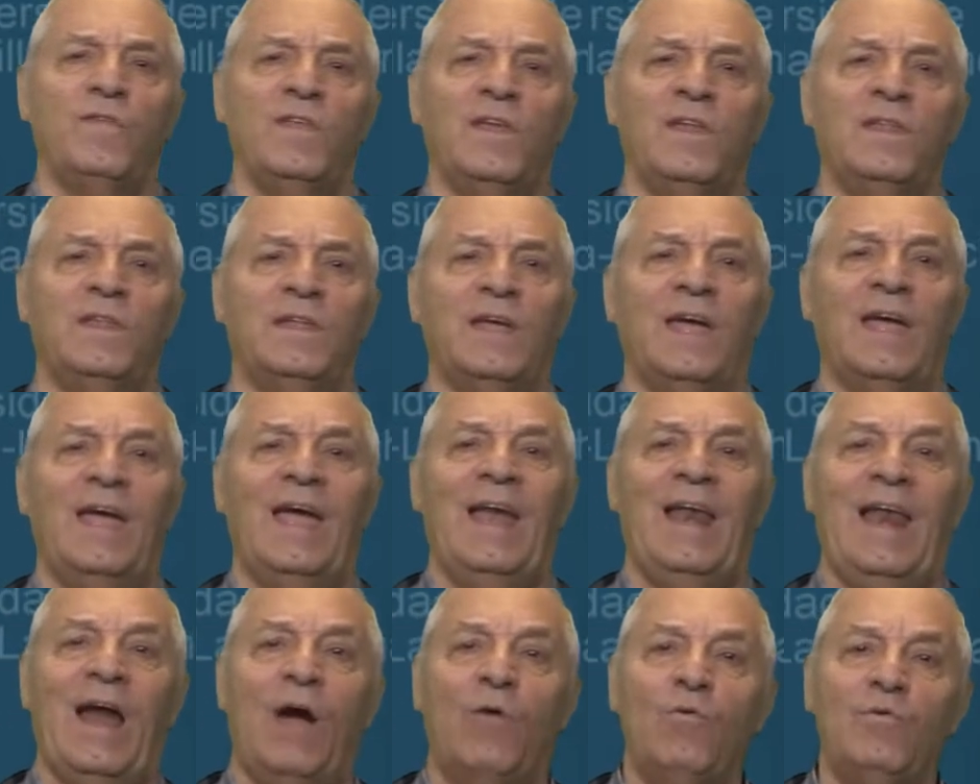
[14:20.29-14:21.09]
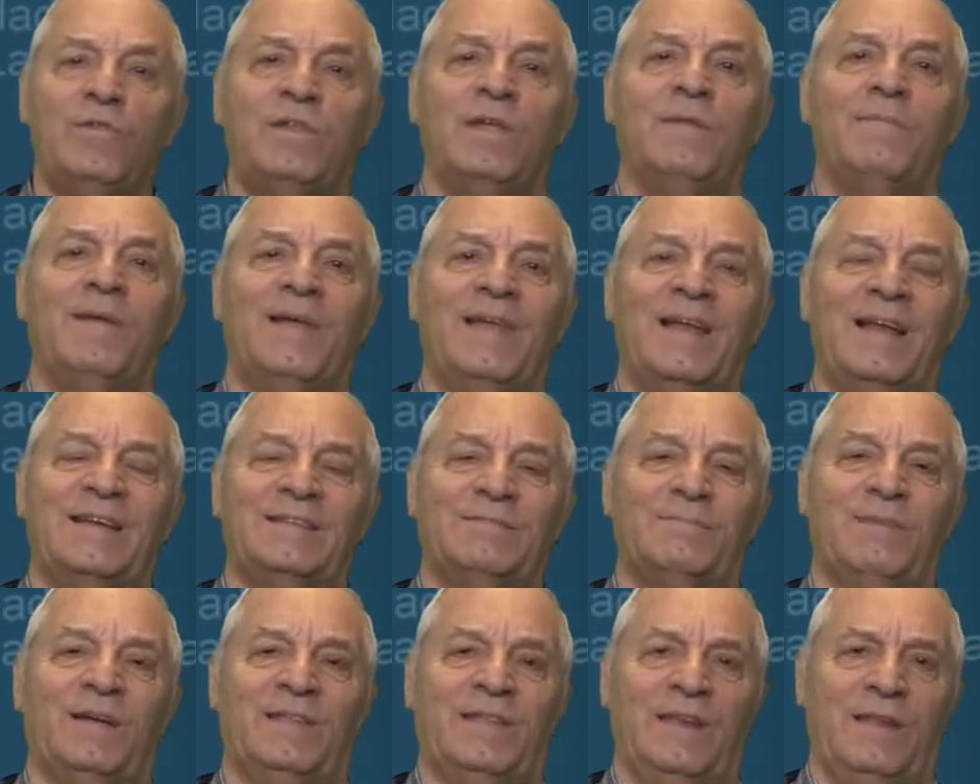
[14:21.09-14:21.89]
consisting of
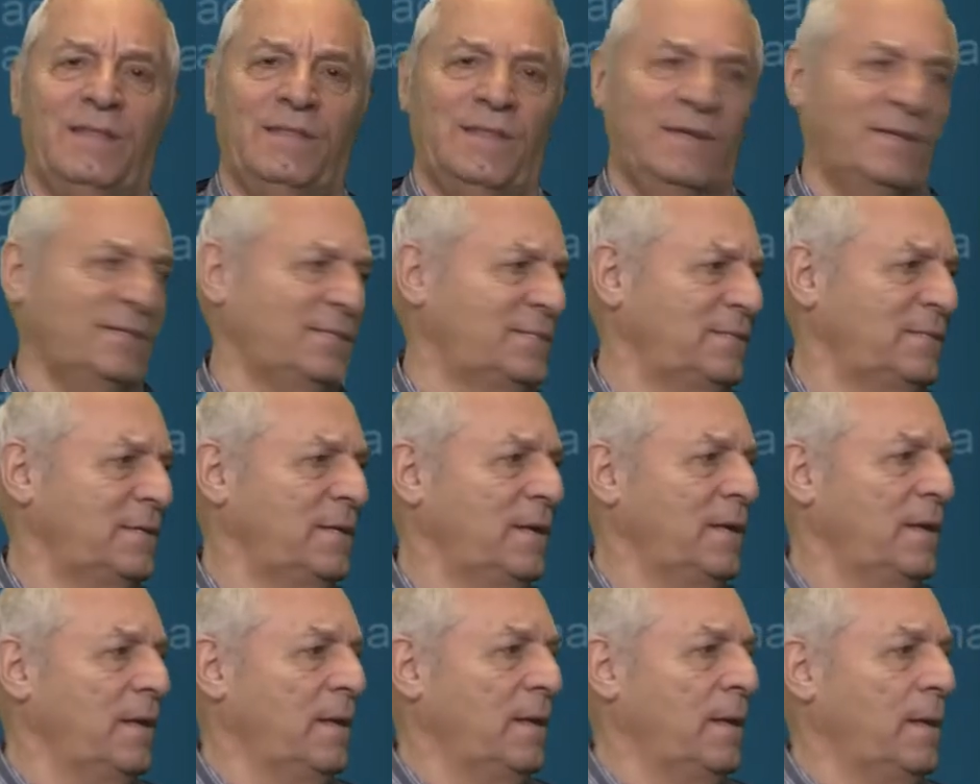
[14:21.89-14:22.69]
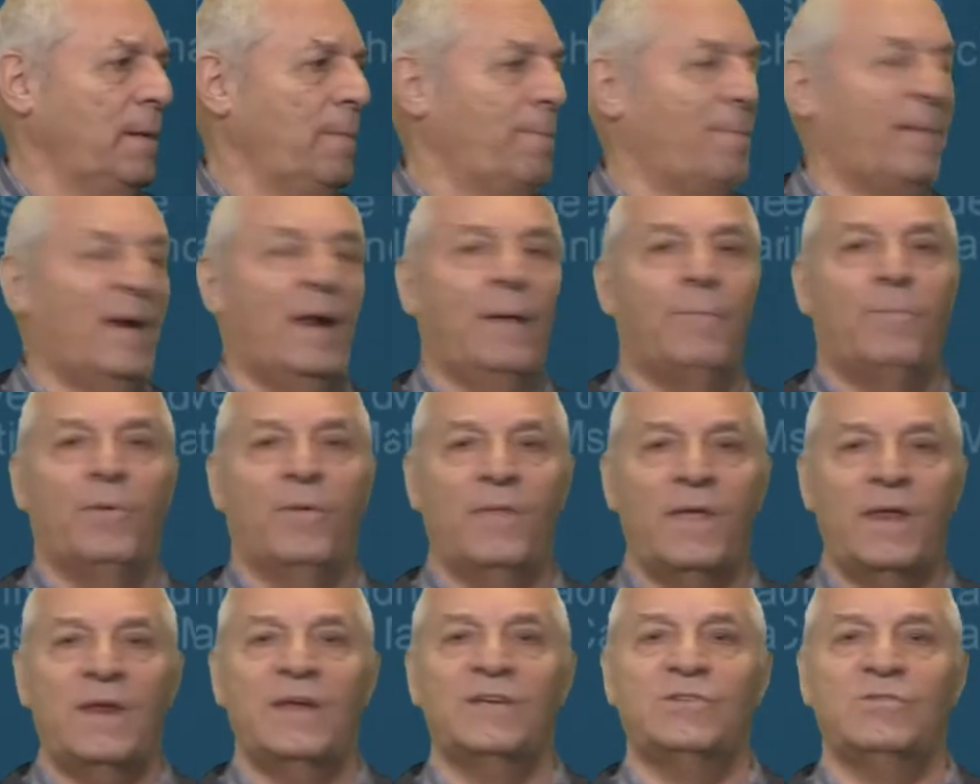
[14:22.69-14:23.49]
operate with pivot columns,
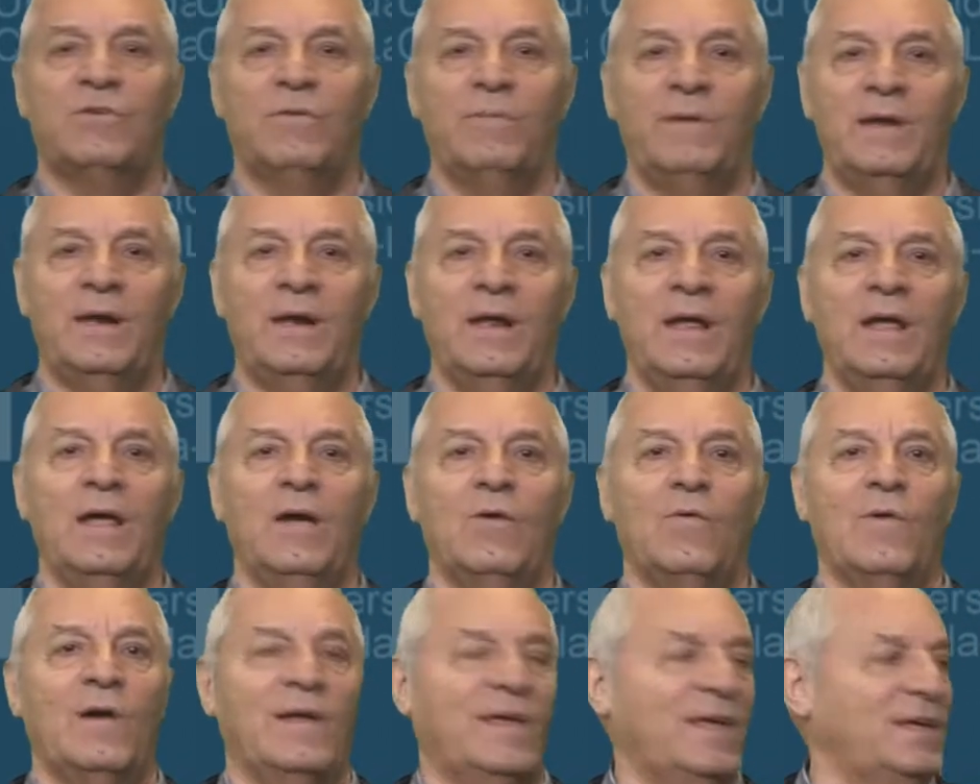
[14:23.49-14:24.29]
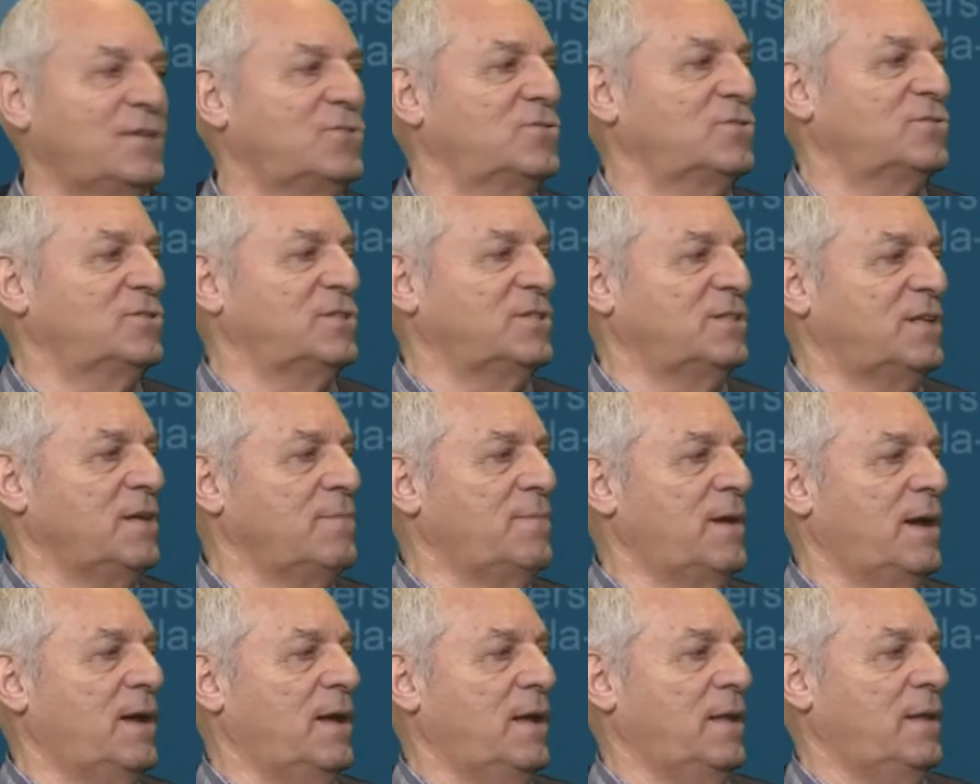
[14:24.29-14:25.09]
although they could be eliminated,
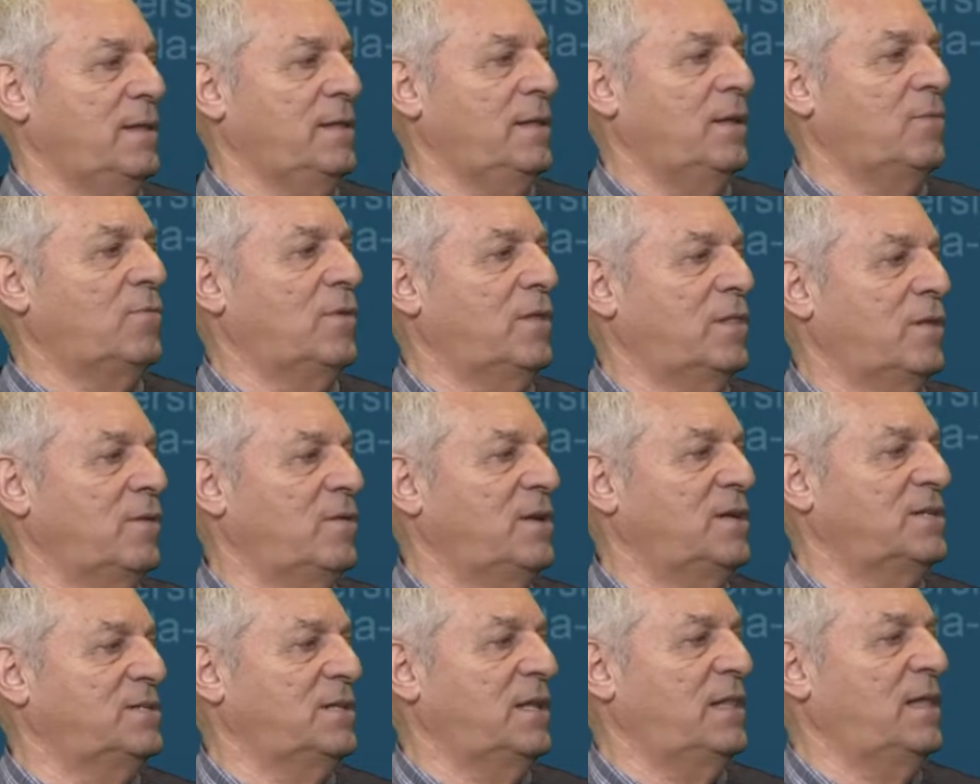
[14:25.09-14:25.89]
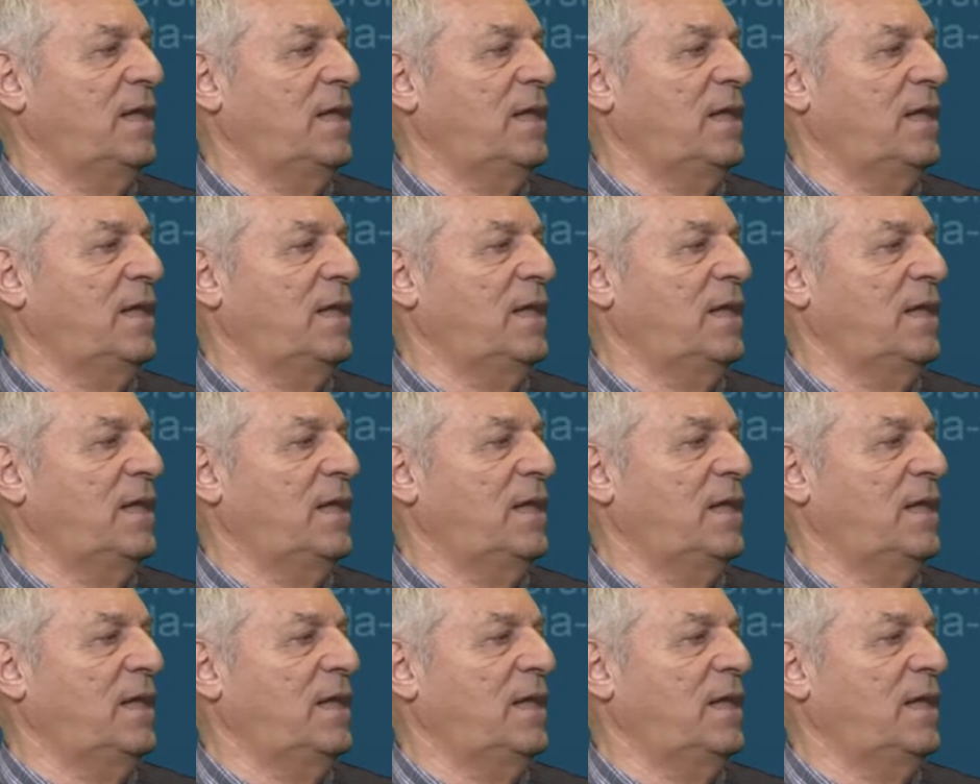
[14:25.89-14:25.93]
you get enough